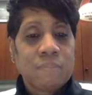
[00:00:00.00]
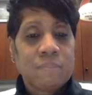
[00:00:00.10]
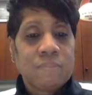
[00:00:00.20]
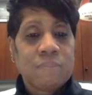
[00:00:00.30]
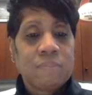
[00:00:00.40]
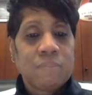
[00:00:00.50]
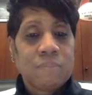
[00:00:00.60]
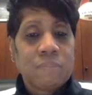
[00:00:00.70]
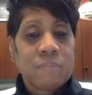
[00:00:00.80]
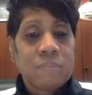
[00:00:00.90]

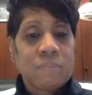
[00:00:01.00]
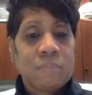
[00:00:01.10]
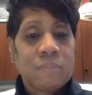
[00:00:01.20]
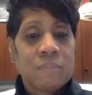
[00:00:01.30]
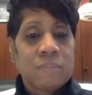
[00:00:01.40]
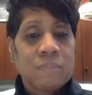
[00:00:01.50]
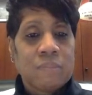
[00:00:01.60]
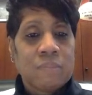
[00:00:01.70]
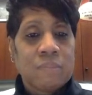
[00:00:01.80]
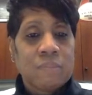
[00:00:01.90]

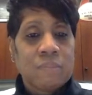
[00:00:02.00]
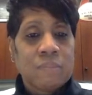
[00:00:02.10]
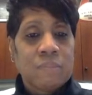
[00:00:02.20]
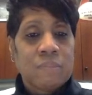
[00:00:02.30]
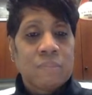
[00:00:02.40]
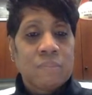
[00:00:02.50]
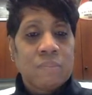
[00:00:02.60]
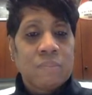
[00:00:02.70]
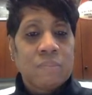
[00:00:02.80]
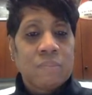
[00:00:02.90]

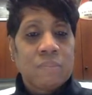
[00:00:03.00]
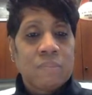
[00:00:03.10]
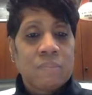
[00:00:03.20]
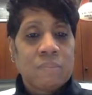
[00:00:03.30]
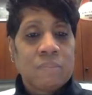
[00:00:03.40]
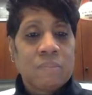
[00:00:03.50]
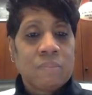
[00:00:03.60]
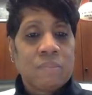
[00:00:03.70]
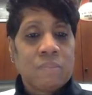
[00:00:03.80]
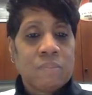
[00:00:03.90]

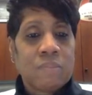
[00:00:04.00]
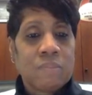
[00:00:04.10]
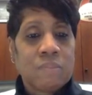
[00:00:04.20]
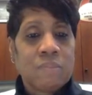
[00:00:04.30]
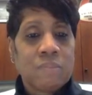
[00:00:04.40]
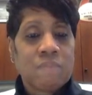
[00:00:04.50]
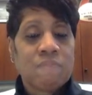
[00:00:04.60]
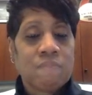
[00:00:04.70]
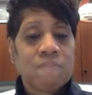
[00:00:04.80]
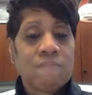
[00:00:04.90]

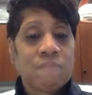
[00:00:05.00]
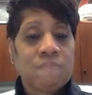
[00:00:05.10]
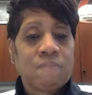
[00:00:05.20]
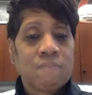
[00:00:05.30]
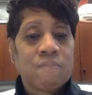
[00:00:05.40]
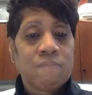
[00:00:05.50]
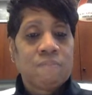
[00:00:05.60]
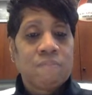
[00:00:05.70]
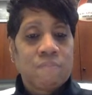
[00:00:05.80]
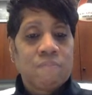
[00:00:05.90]

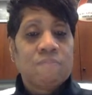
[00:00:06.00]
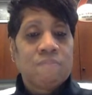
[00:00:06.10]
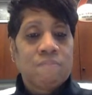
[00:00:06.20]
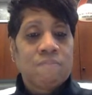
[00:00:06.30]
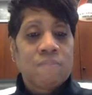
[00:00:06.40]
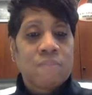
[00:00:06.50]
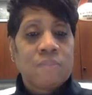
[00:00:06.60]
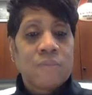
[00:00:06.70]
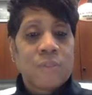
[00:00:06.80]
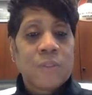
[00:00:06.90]

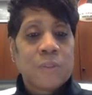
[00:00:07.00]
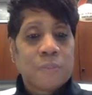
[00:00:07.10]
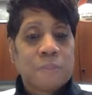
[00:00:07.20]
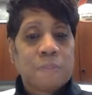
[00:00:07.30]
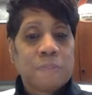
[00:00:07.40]
(silent)